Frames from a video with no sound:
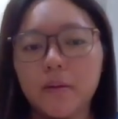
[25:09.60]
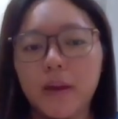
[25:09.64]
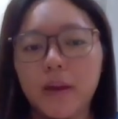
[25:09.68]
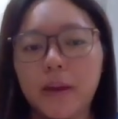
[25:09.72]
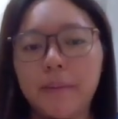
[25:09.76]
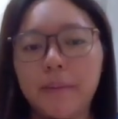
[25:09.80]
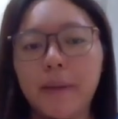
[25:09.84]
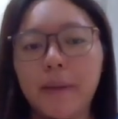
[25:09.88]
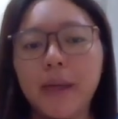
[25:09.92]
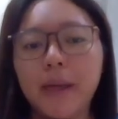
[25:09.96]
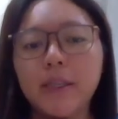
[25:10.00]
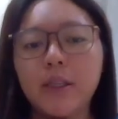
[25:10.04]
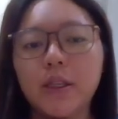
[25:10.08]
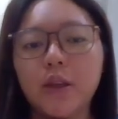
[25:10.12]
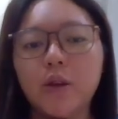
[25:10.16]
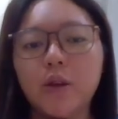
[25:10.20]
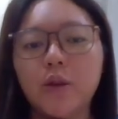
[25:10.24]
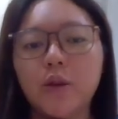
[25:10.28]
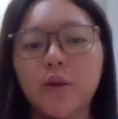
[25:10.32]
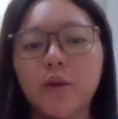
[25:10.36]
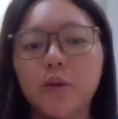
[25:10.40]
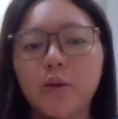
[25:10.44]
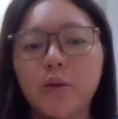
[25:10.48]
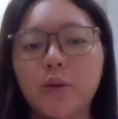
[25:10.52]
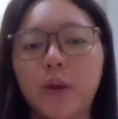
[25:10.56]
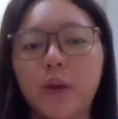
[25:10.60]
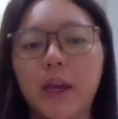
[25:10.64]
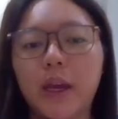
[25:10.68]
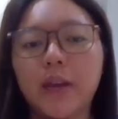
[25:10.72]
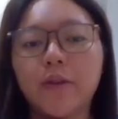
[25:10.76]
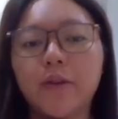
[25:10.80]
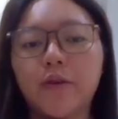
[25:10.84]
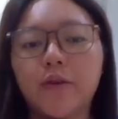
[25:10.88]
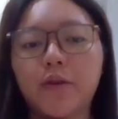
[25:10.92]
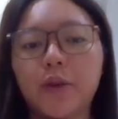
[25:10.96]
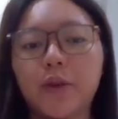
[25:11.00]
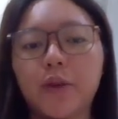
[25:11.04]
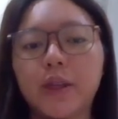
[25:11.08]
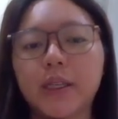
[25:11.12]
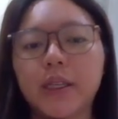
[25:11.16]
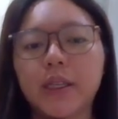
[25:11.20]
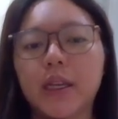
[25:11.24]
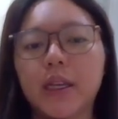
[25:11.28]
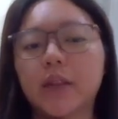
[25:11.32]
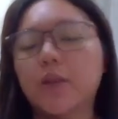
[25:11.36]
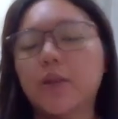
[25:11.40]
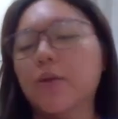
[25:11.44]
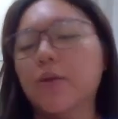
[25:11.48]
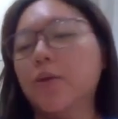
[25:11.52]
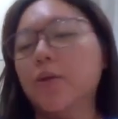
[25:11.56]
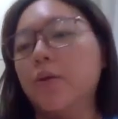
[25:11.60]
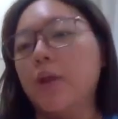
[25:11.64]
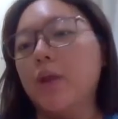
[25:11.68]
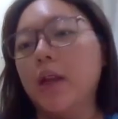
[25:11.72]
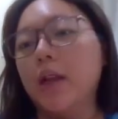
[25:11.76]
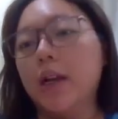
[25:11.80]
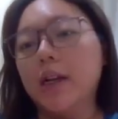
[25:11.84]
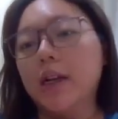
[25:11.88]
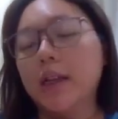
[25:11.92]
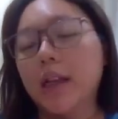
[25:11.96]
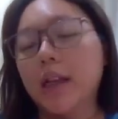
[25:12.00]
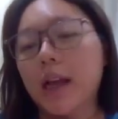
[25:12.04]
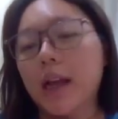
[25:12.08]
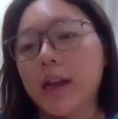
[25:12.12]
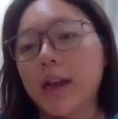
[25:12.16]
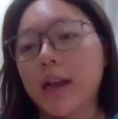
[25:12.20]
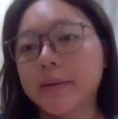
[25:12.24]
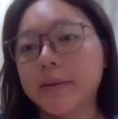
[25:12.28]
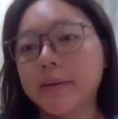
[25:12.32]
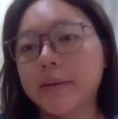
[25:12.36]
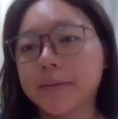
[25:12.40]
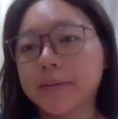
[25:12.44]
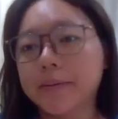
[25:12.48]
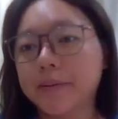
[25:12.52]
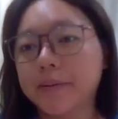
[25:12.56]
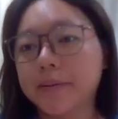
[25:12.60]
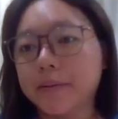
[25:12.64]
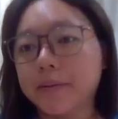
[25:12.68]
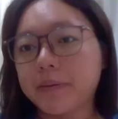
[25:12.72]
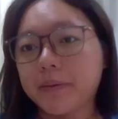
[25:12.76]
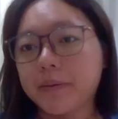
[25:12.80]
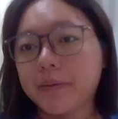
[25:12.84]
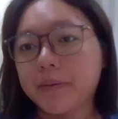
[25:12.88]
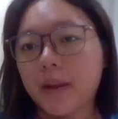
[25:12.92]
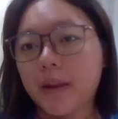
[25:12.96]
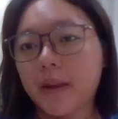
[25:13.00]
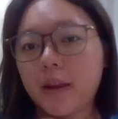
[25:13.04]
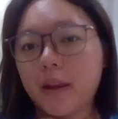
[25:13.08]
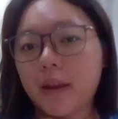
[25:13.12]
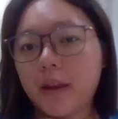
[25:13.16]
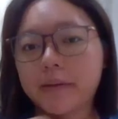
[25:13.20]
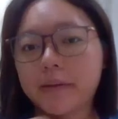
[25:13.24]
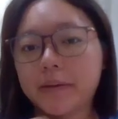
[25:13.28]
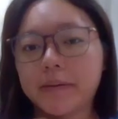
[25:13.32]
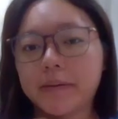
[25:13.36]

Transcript: it makes you interested to learn. Uh. Mm.